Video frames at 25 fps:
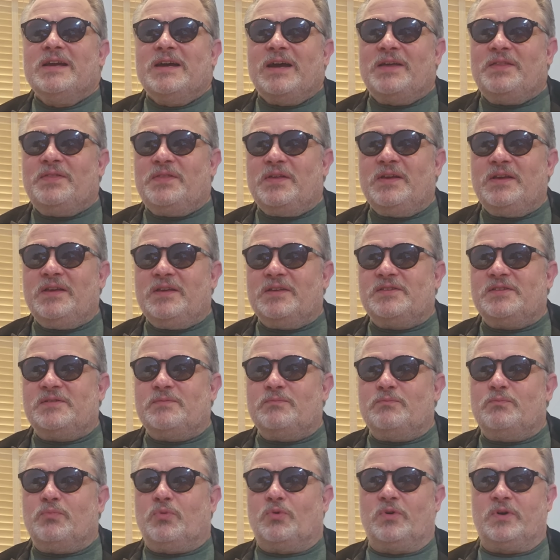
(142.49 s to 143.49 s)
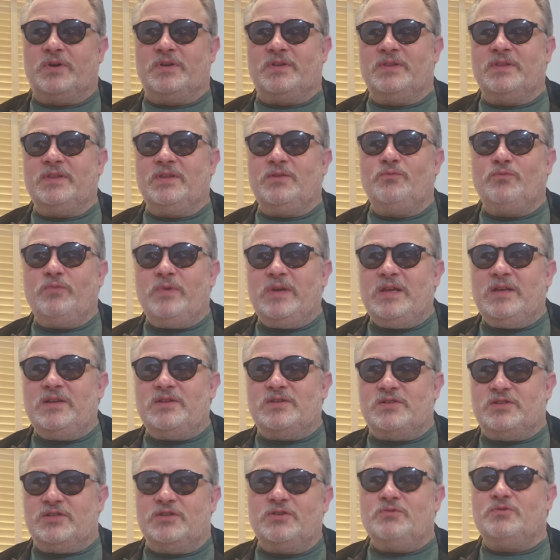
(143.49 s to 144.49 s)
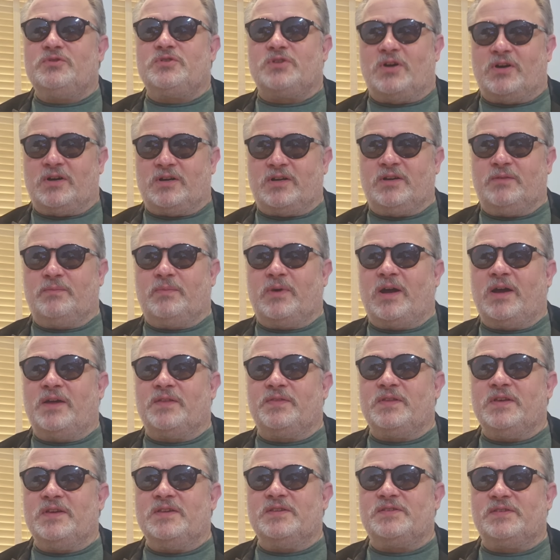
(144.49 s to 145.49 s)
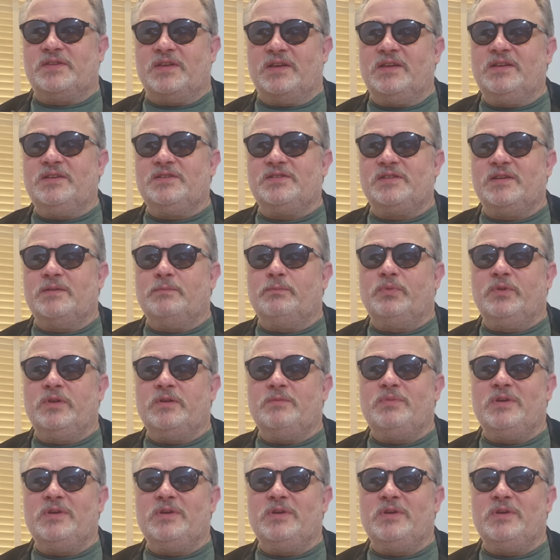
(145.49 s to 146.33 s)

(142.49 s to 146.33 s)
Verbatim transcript: I think it's important that we do talk about these things simply